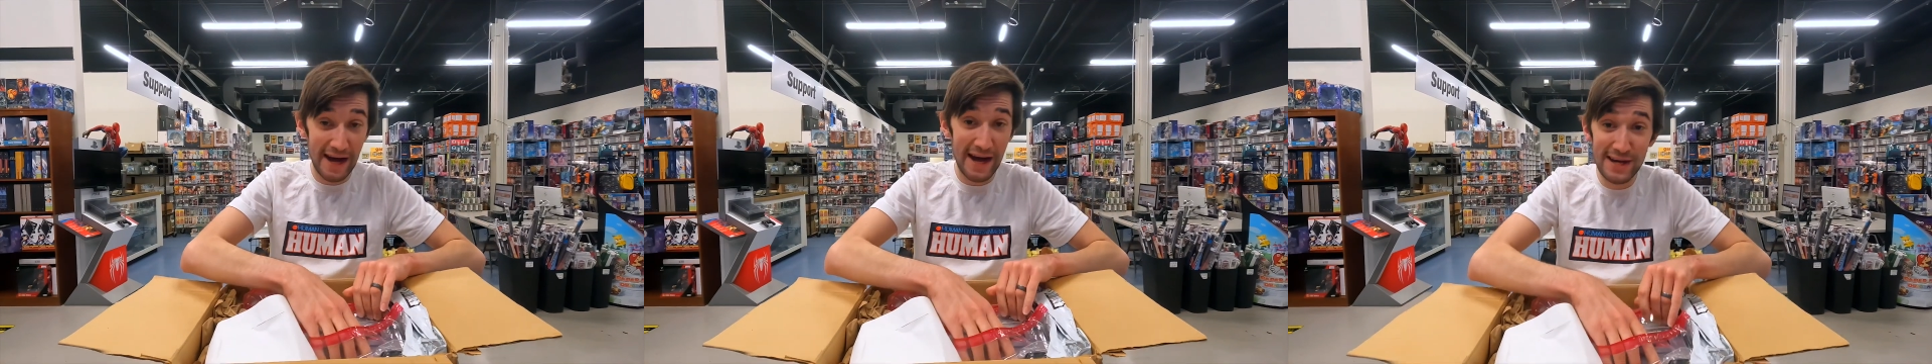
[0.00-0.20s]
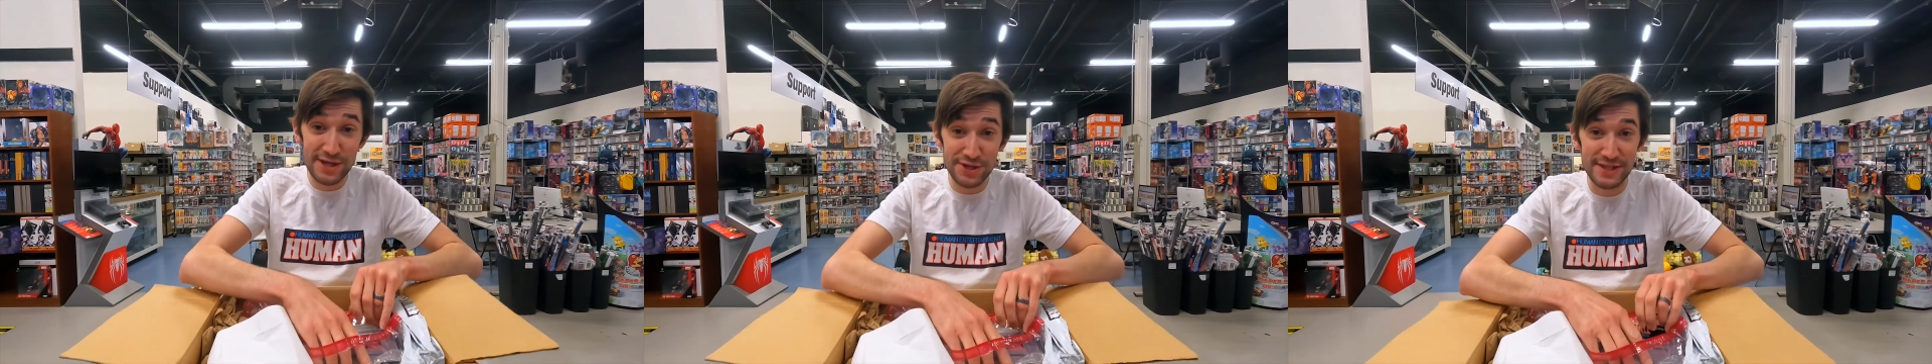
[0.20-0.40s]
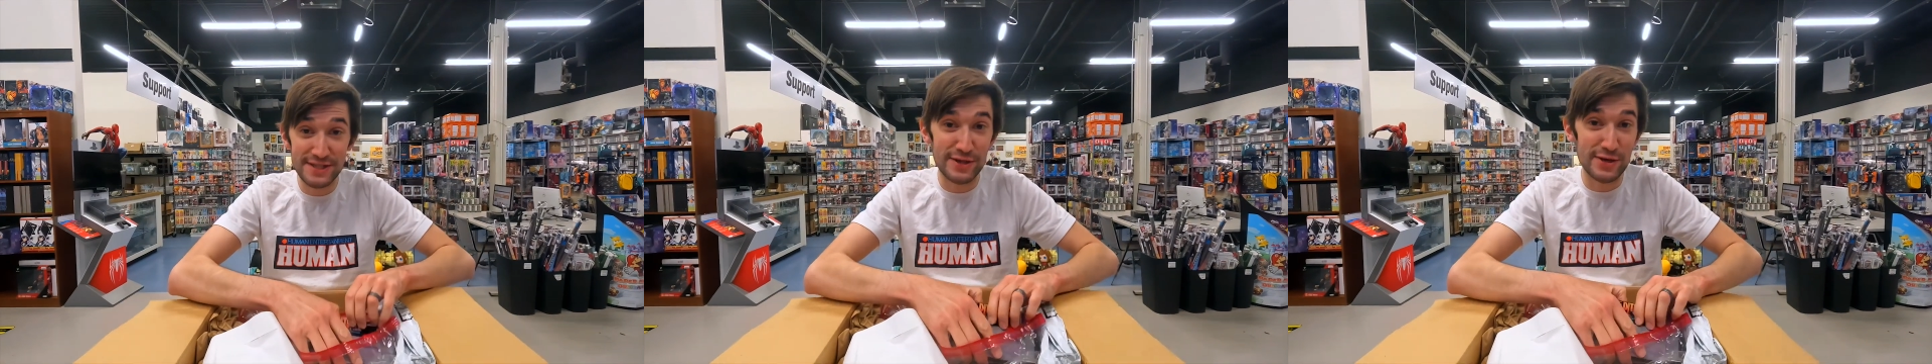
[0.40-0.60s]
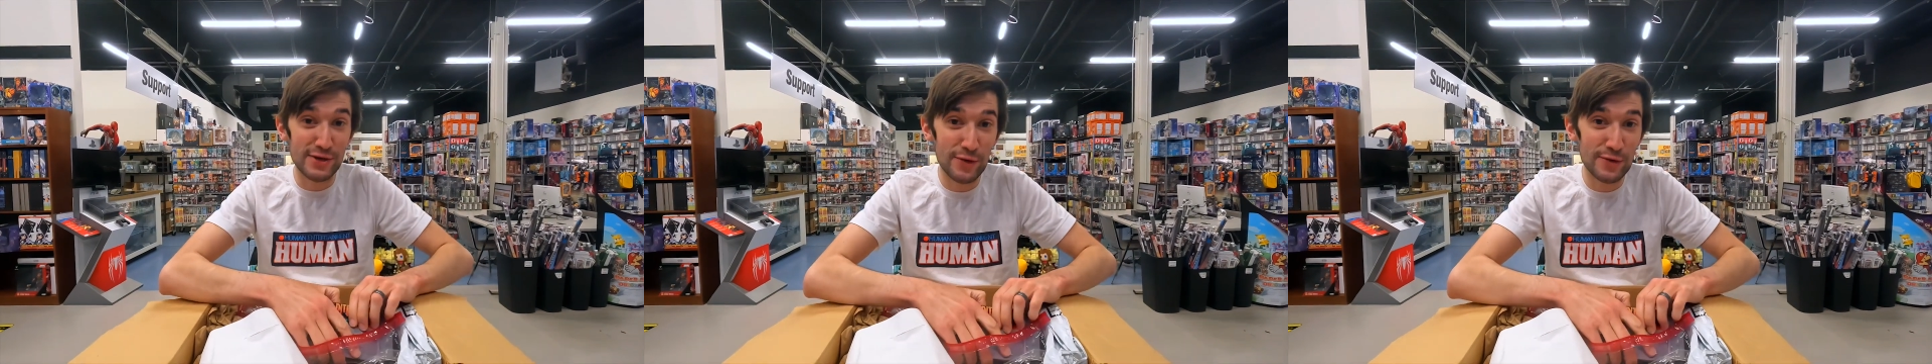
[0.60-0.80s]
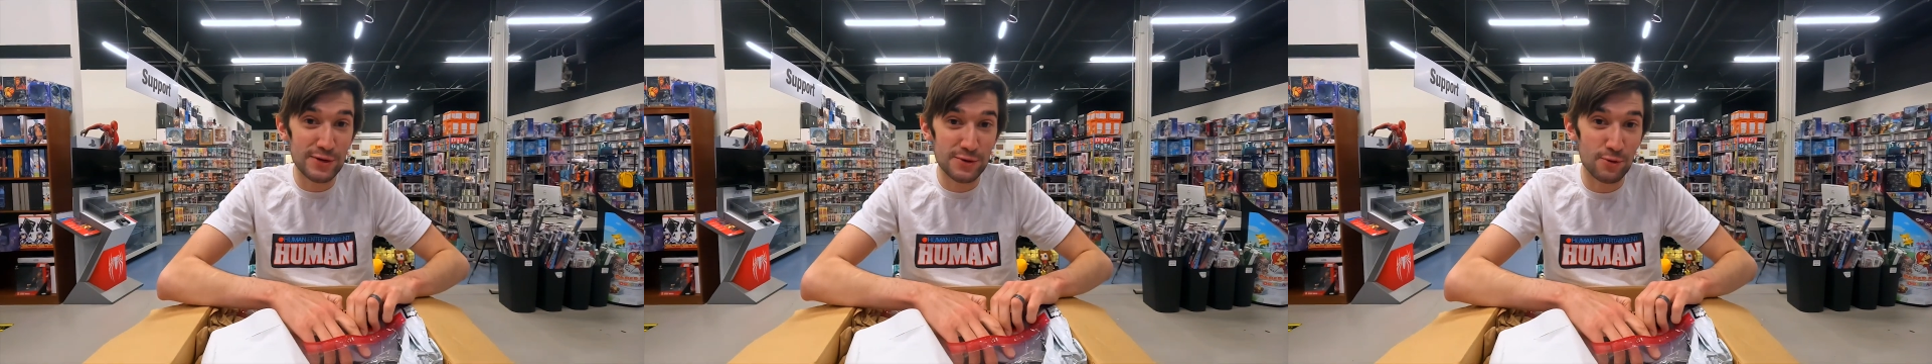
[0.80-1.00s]
I actually didn't
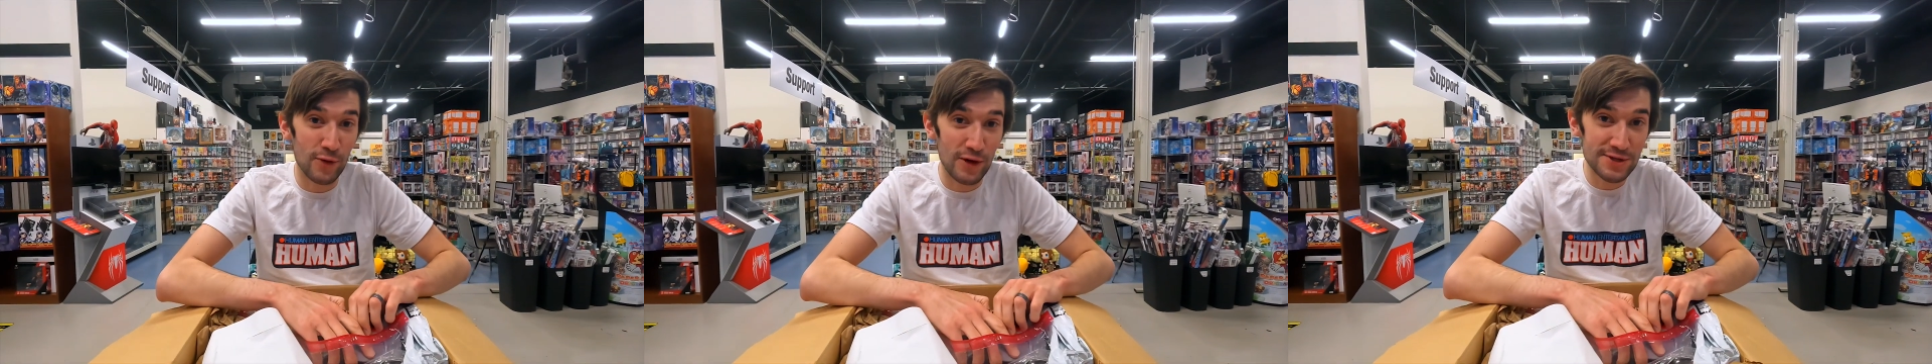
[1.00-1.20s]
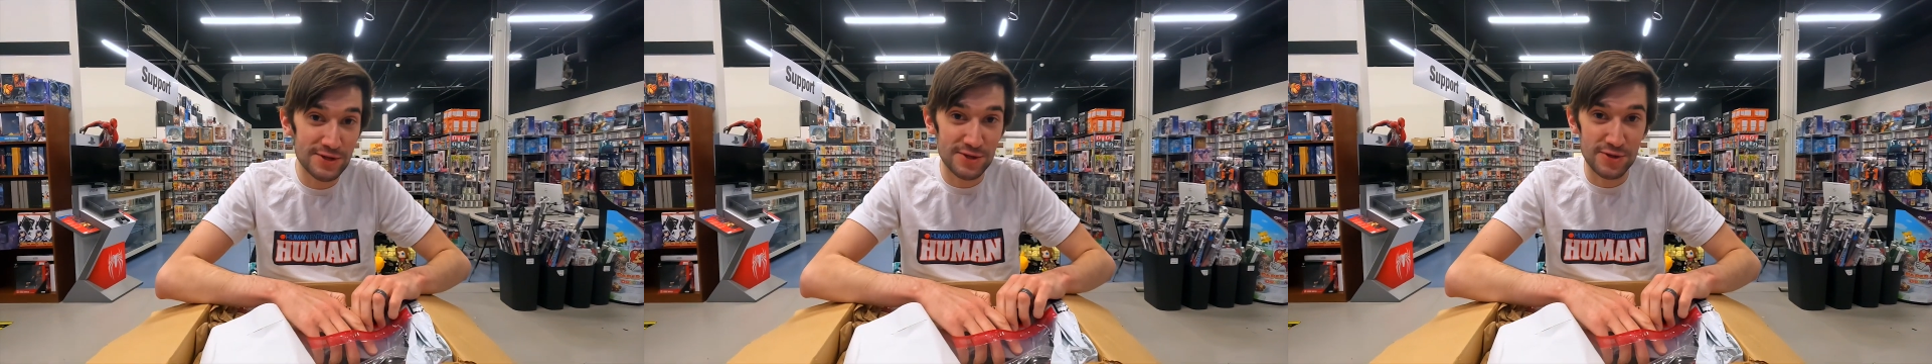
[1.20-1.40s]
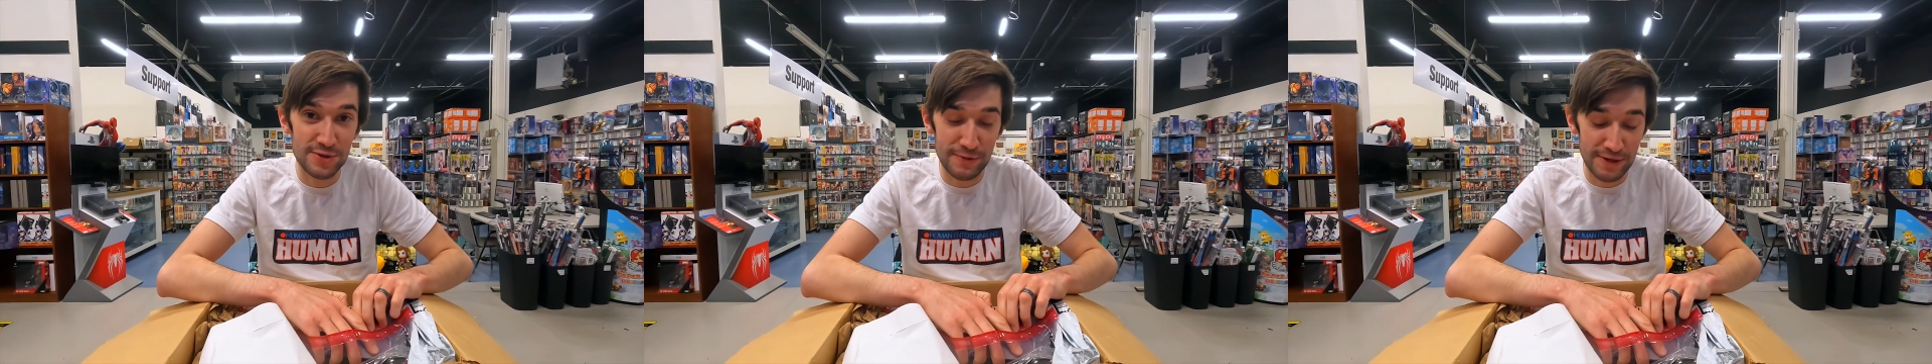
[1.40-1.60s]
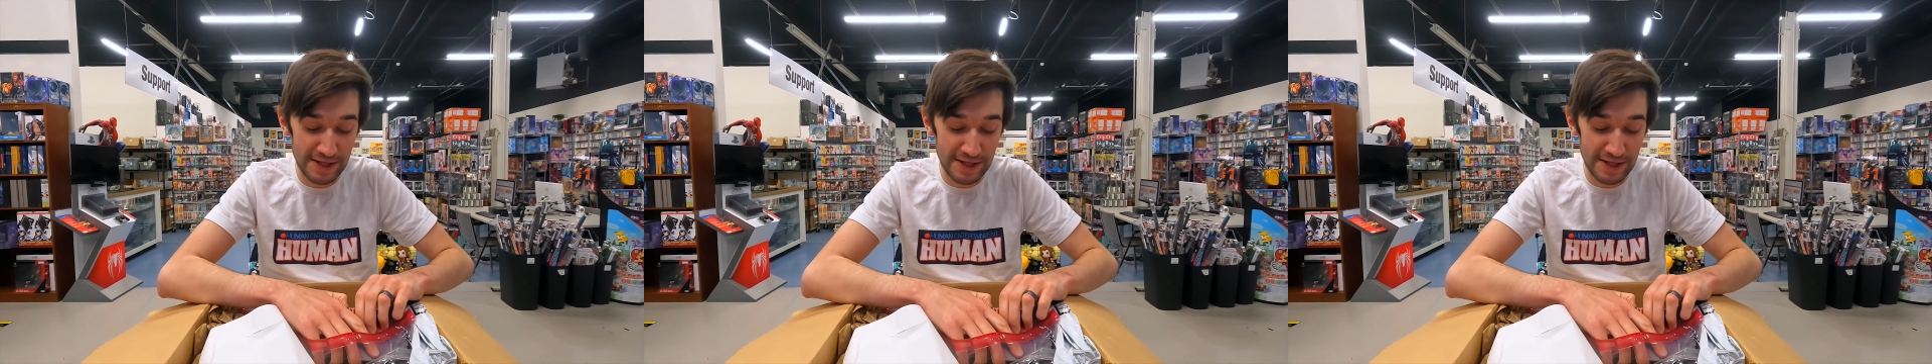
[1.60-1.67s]
know this was a Super